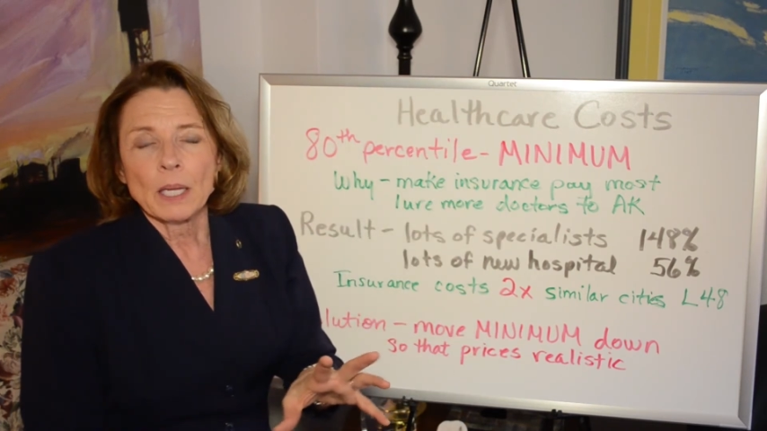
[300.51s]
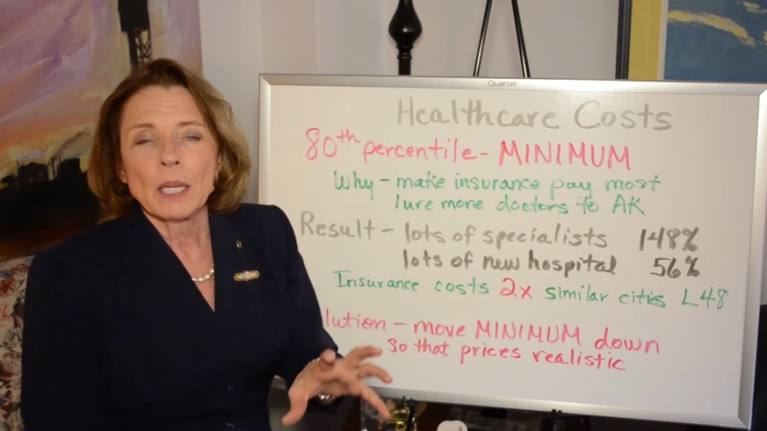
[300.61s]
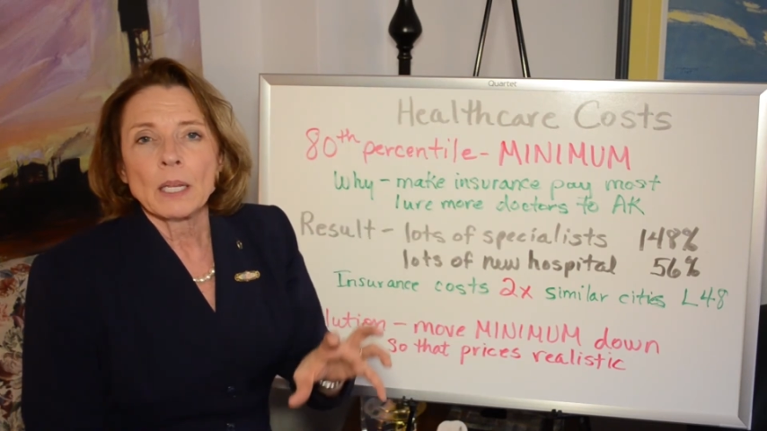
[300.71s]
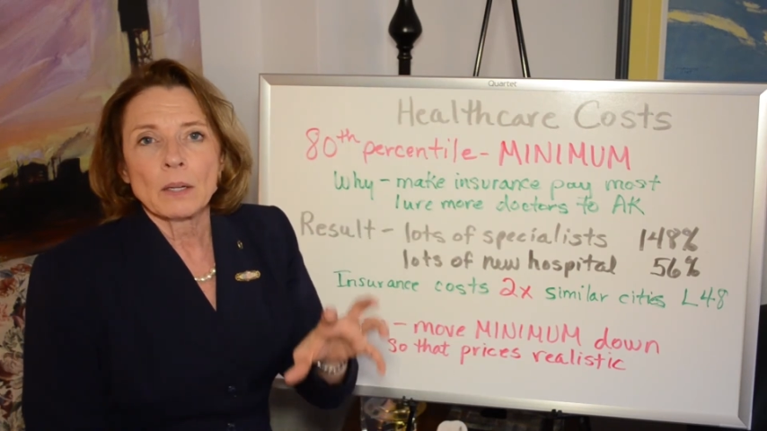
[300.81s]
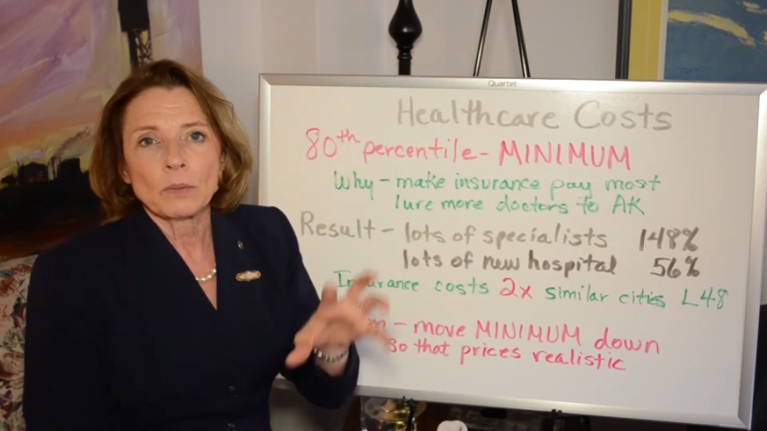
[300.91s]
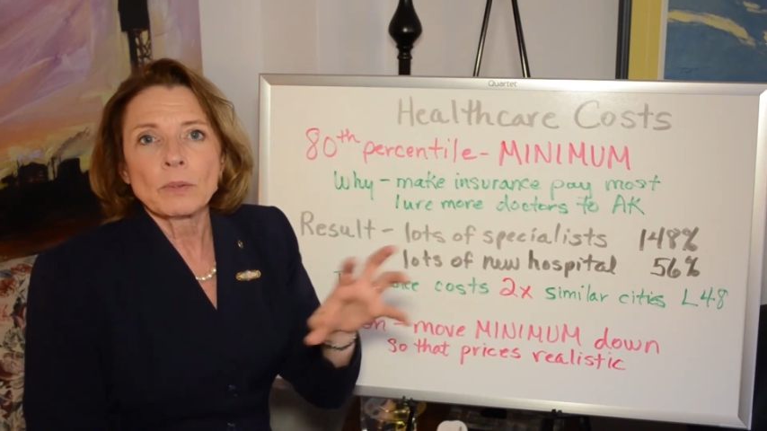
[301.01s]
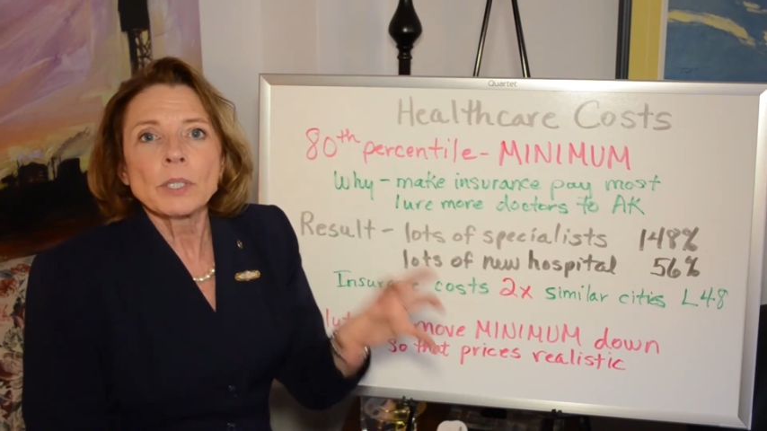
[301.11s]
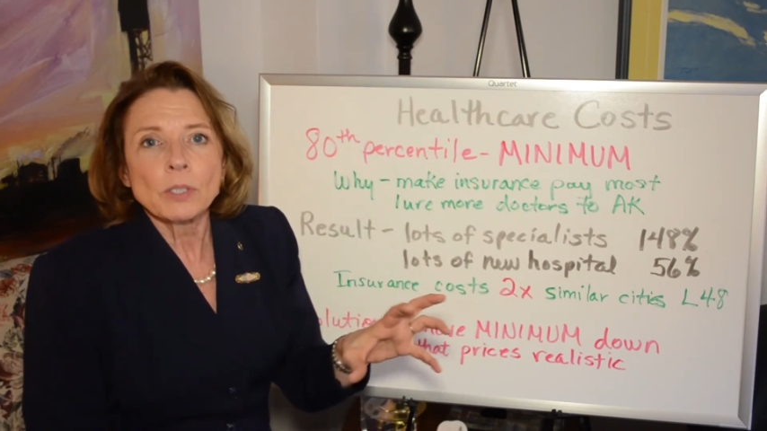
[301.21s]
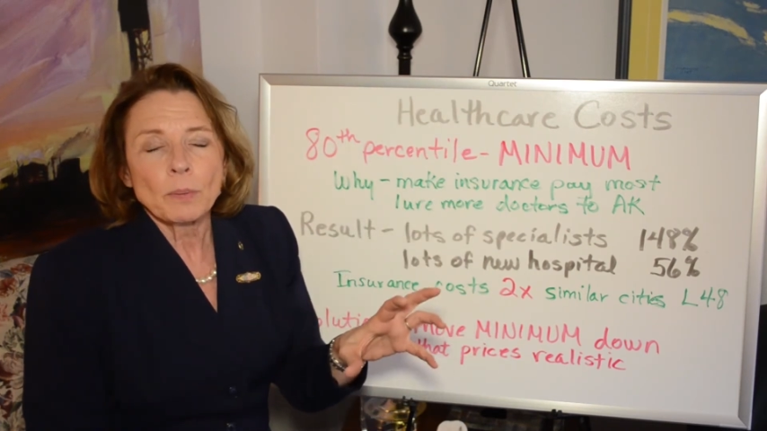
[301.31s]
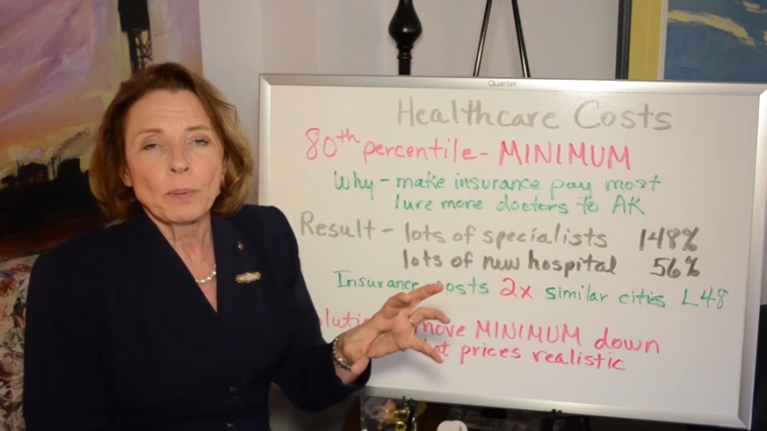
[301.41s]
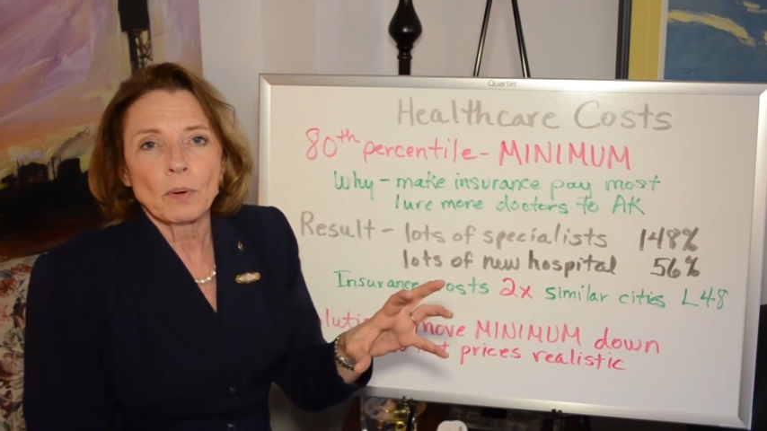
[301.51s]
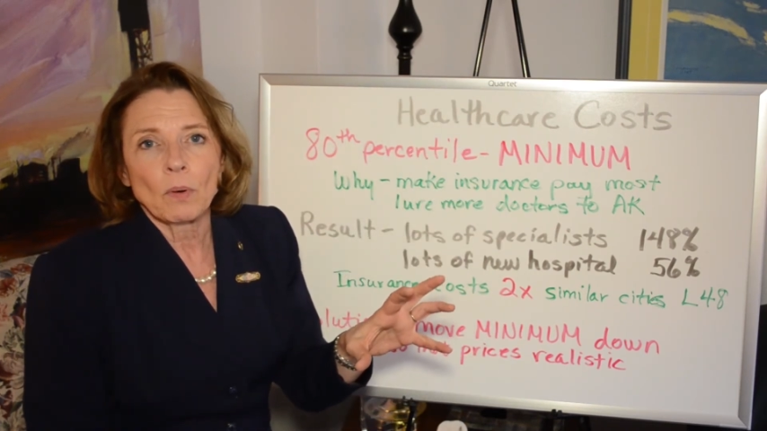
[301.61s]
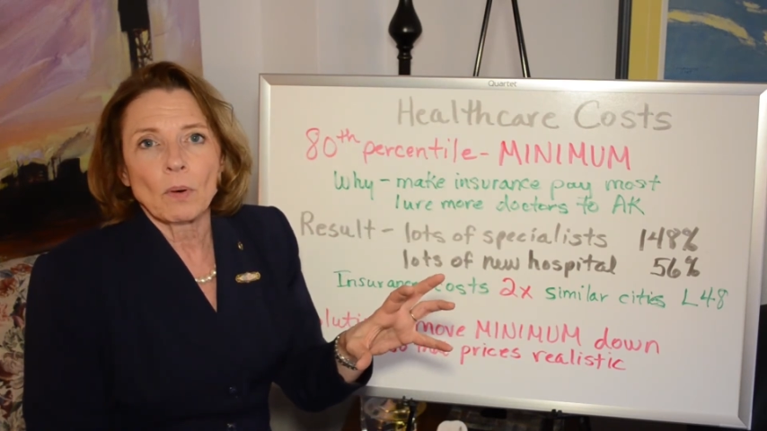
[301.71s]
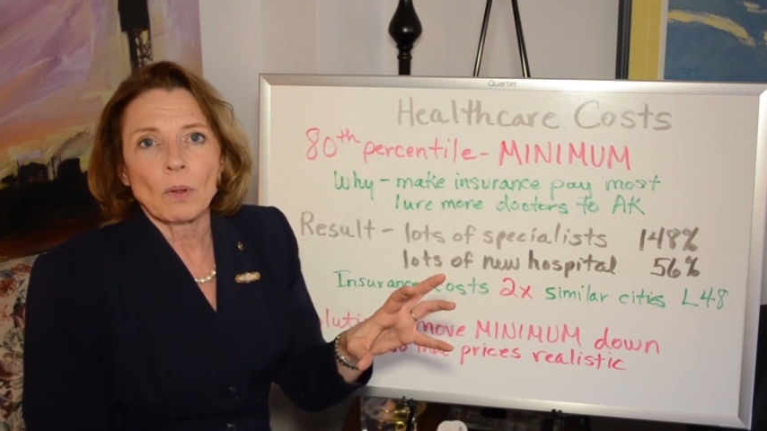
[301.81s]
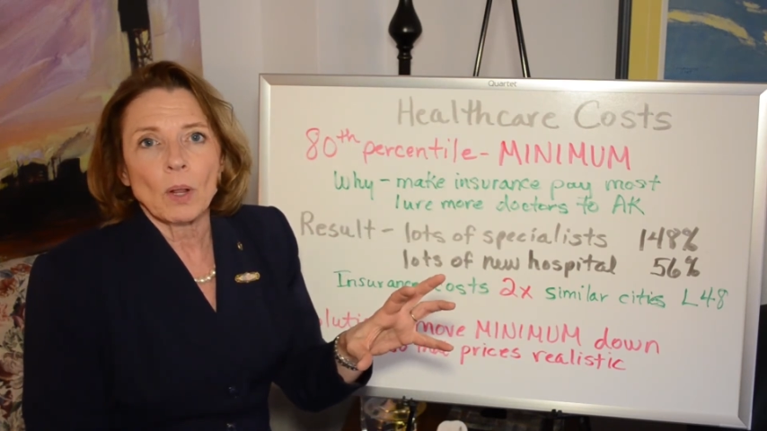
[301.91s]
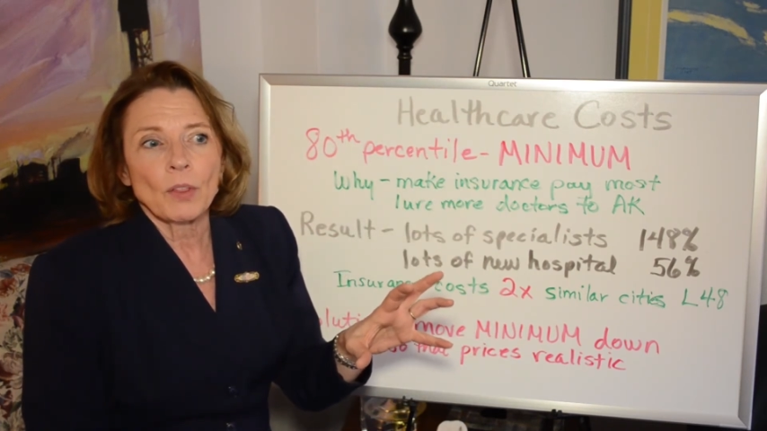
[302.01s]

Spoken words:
in a risk pool